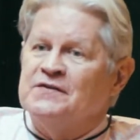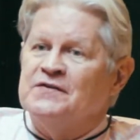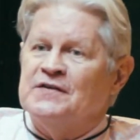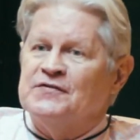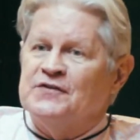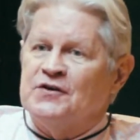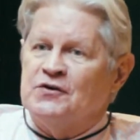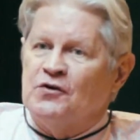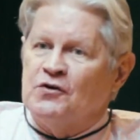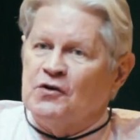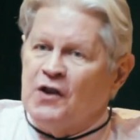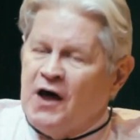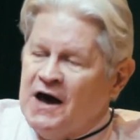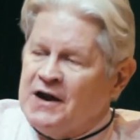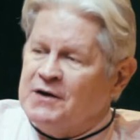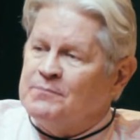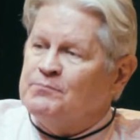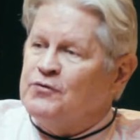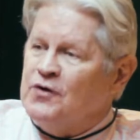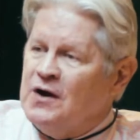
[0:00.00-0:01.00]
that there are a lot
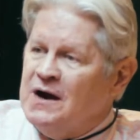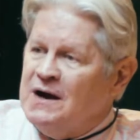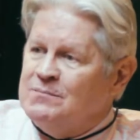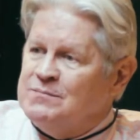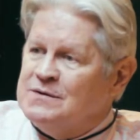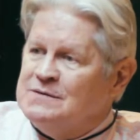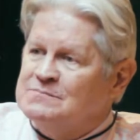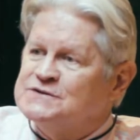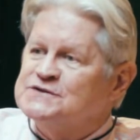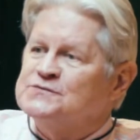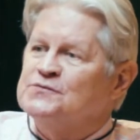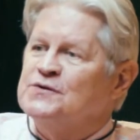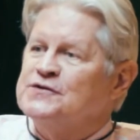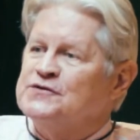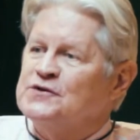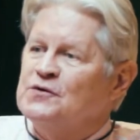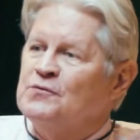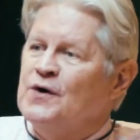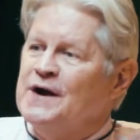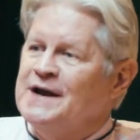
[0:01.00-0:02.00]
of problems with
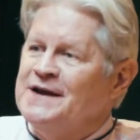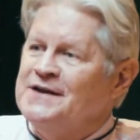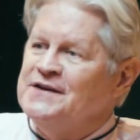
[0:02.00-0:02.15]
the way